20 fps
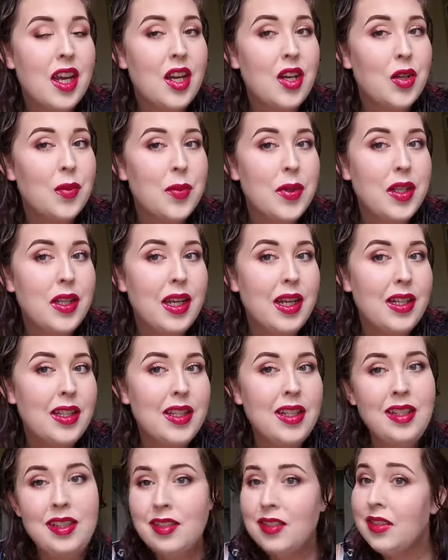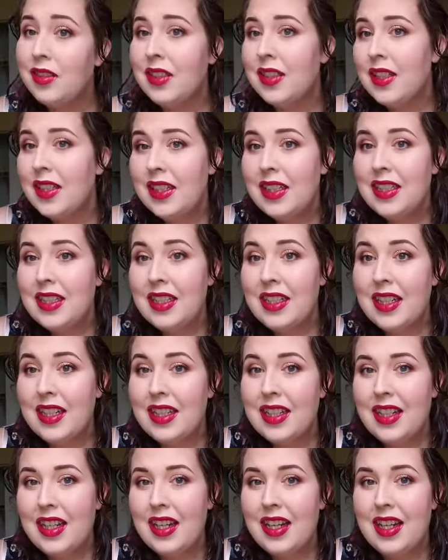I hope you liked it.
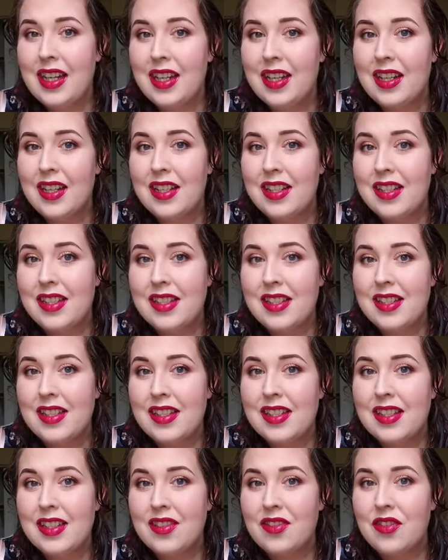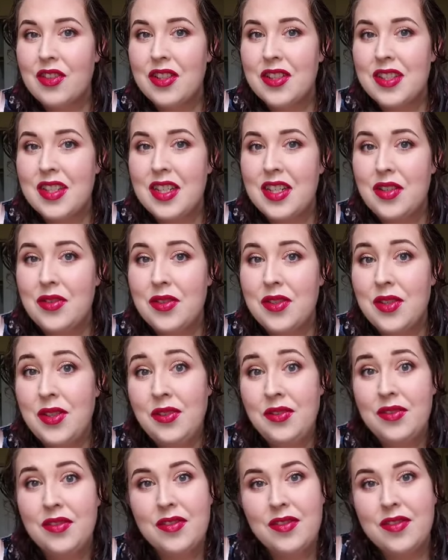And we'll see you
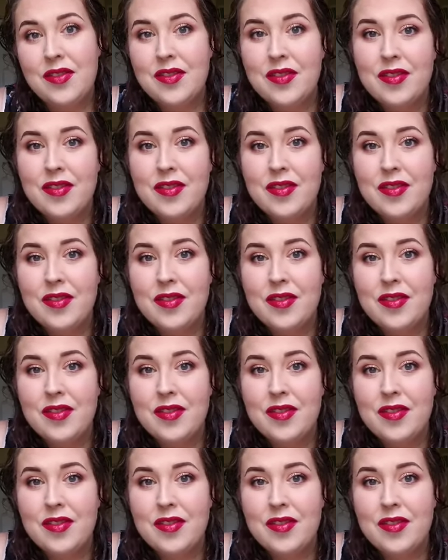soon.